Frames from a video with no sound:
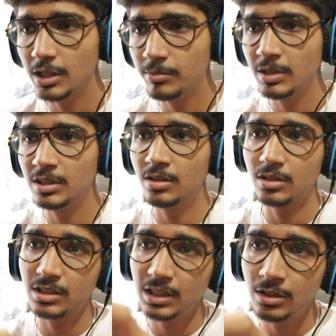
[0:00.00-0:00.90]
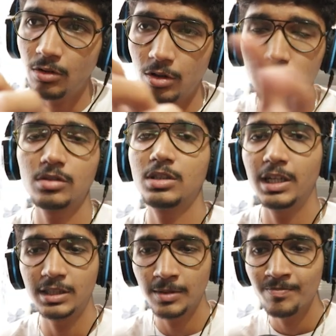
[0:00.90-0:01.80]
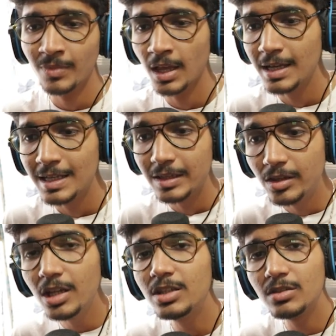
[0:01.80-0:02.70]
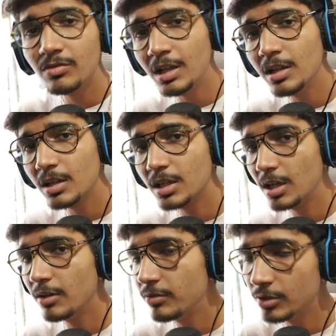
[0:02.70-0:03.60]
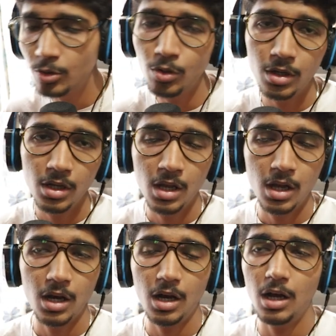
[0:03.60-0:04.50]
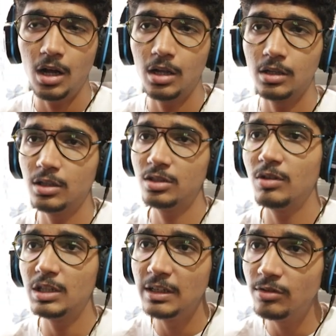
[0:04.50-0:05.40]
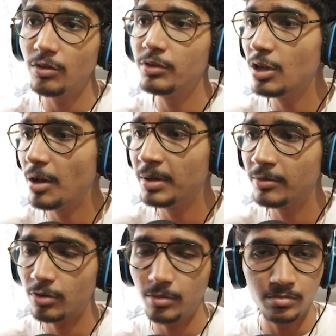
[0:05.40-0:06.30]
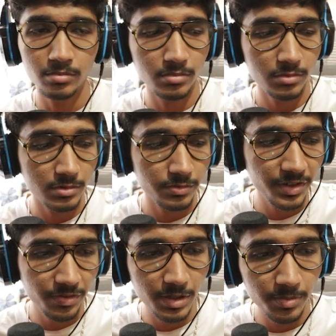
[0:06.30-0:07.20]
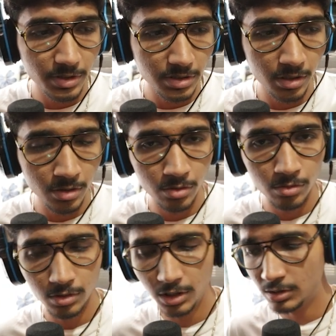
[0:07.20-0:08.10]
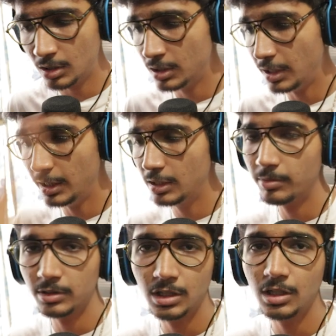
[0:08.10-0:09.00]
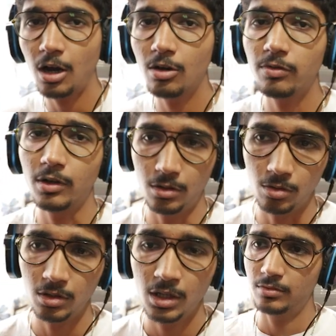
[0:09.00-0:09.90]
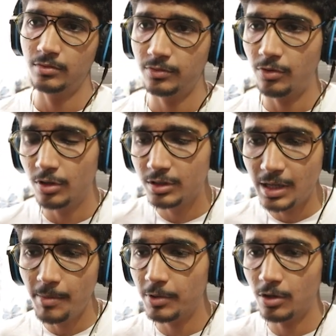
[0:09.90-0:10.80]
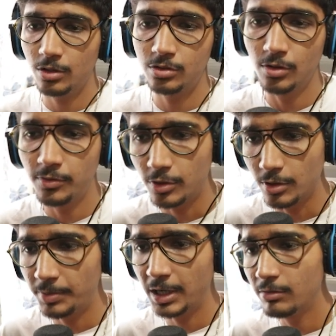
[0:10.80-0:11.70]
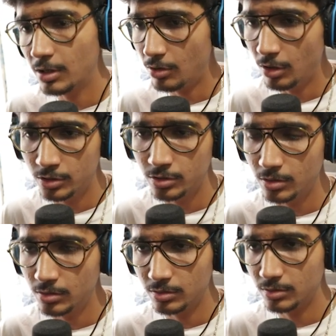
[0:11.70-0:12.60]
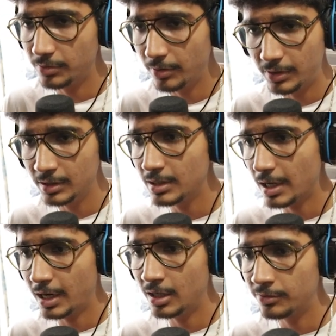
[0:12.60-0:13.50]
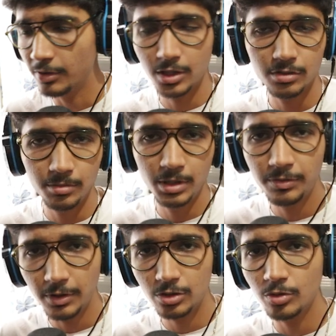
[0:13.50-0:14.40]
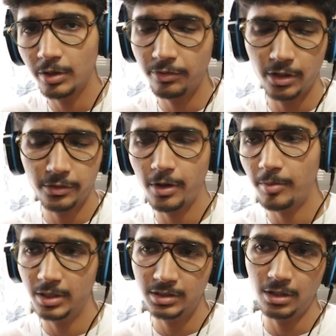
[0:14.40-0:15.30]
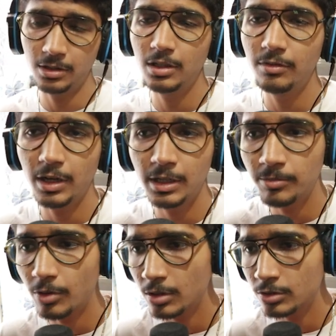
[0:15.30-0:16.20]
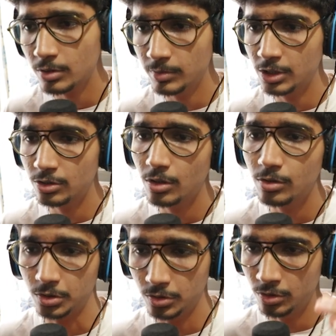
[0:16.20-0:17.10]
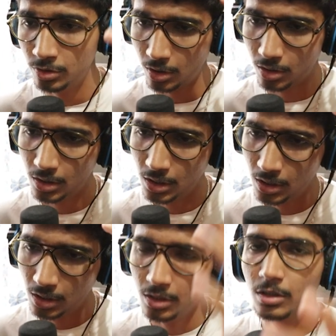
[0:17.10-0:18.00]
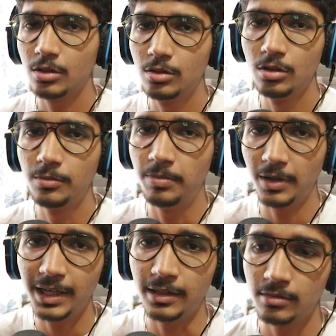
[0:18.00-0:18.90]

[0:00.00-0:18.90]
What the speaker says: It means the screen also shakes. This will give you a video from 50% to literally 80% kind of a look. For the sample also, for the paid work also, 15 seconds, first 1 minute, first 2 minutes, first 5 minutes are really very important, so make sure to use your good brain.